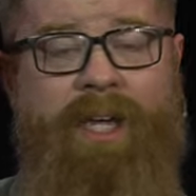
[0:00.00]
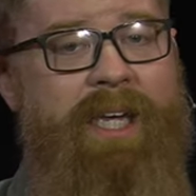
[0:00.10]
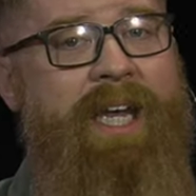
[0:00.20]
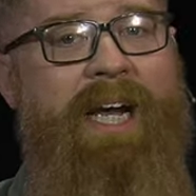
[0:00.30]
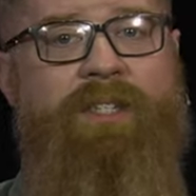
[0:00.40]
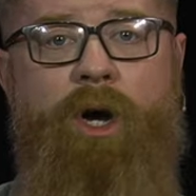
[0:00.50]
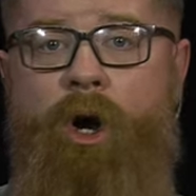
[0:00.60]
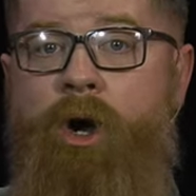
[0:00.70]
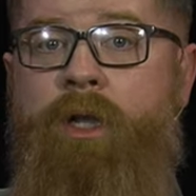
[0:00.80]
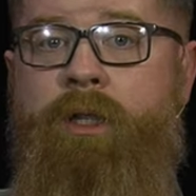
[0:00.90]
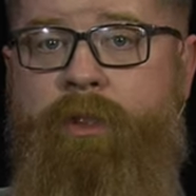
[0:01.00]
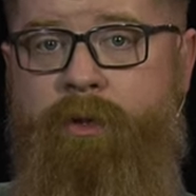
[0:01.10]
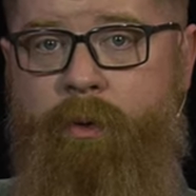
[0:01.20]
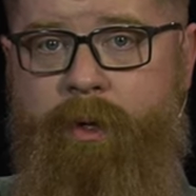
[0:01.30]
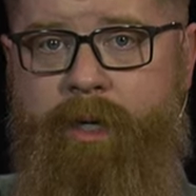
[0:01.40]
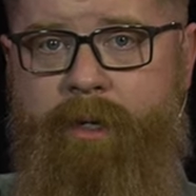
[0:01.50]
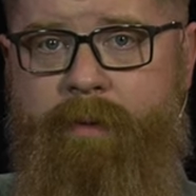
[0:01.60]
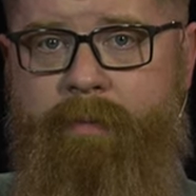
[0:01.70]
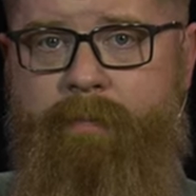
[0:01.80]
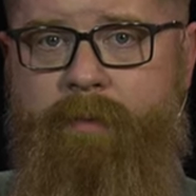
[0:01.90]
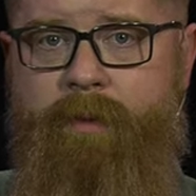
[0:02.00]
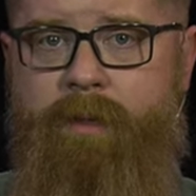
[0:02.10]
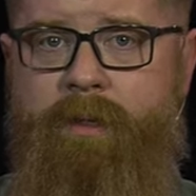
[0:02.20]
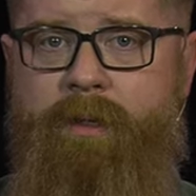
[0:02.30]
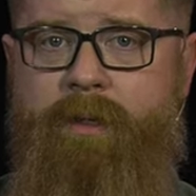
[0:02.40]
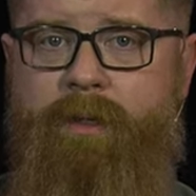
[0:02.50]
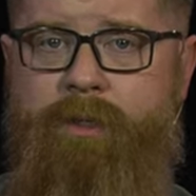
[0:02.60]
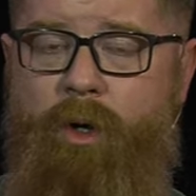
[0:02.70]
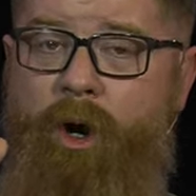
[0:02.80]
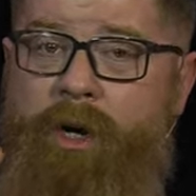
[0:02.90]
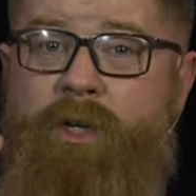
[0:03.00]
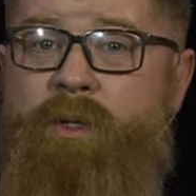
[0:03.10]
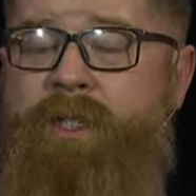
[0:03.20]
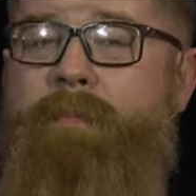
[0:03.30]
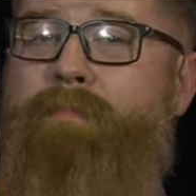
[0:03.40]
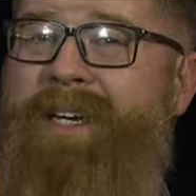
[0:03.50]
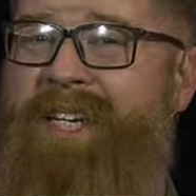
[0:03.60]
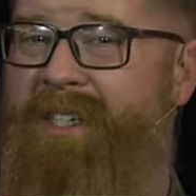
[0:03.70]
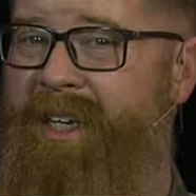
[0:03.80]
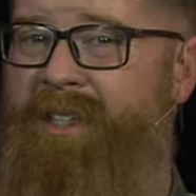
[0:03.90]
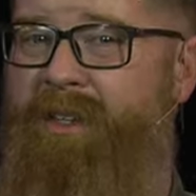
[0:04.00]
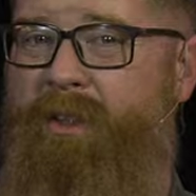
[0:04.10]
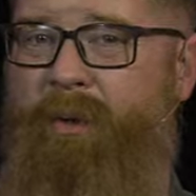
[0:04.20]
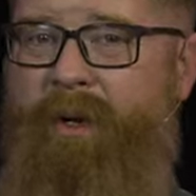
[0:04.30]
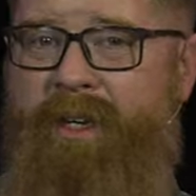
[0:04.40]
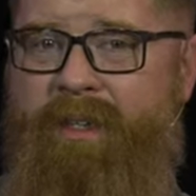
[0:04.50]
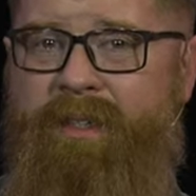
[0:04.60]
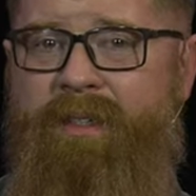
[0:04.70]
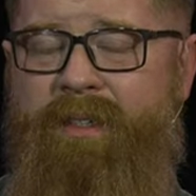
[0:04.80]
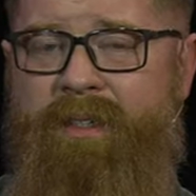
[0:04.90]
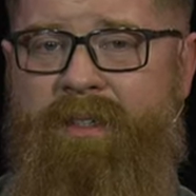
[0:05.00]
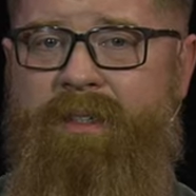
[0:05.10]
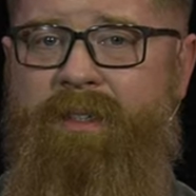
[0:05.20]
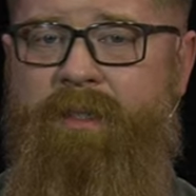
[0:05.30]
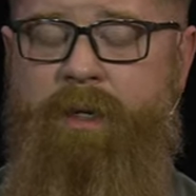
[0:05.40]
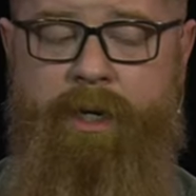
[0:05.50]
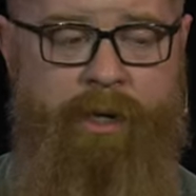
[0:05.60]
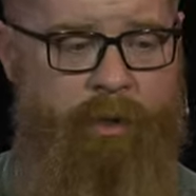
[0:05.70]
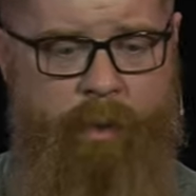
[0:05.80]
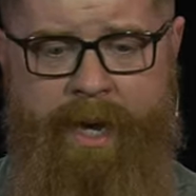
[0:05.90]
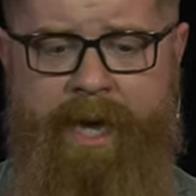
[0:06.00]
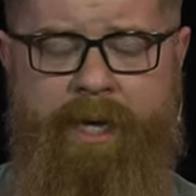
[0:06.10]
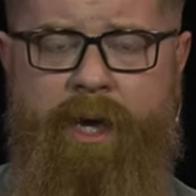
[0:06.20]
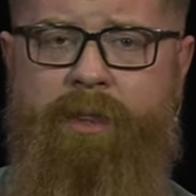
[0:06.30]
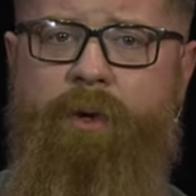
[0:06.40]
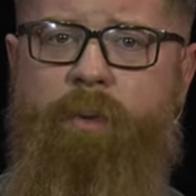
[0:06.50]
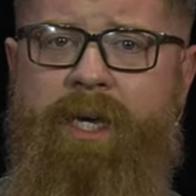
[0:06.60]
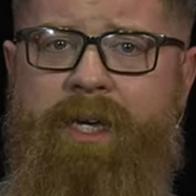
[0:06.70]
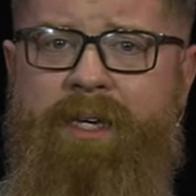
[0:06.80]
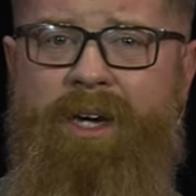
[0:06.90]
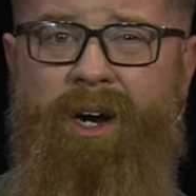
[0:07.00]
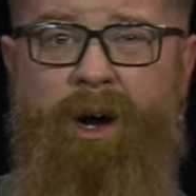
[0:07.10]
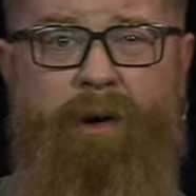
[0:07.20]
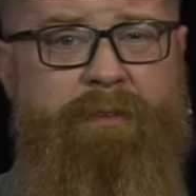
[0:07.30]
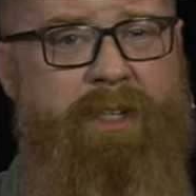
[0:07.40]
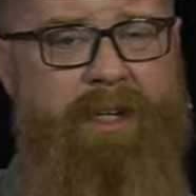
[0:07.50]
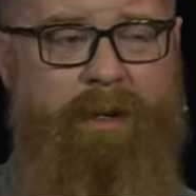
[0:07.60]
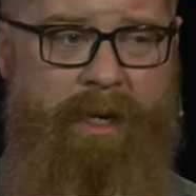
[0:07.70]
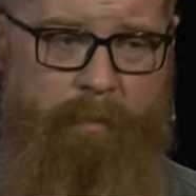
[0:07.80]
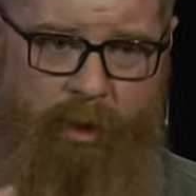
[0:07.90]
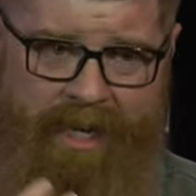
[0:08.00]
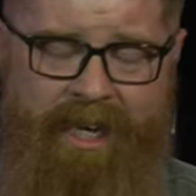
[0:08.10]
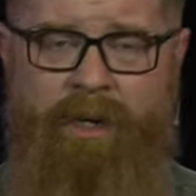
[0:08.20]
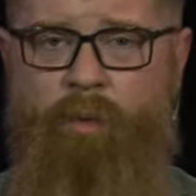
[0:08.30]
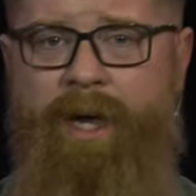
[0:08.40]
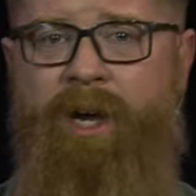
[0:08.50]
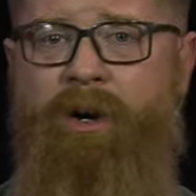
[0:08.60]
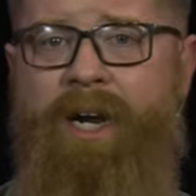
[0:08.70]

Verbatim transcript: he has all authority. So, are you submitted to his authority? Another way that we often, in a more hidden way, are